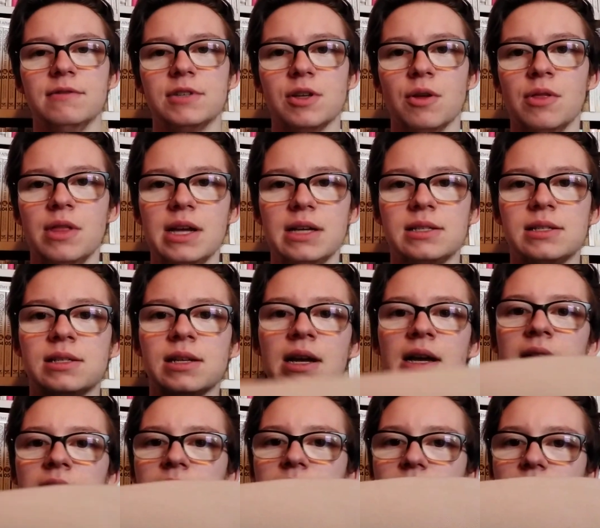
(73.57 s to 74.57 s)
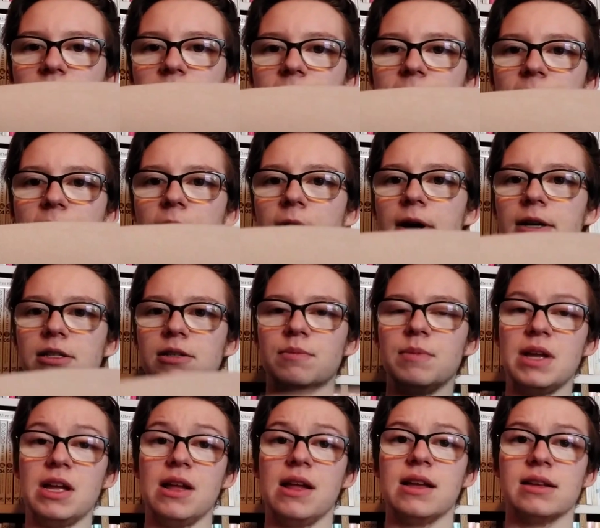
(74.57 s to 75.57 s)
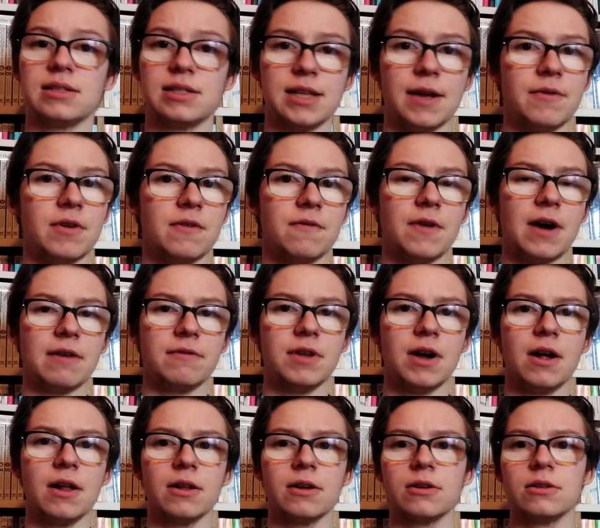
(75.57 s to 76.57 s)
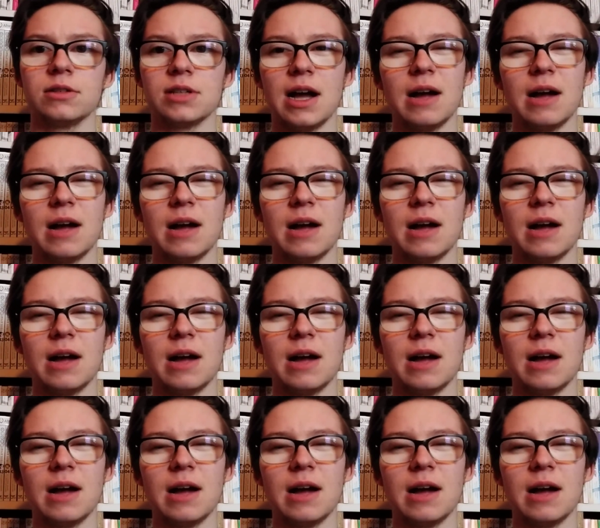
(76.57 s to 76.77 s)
So this sleeve cost me $75.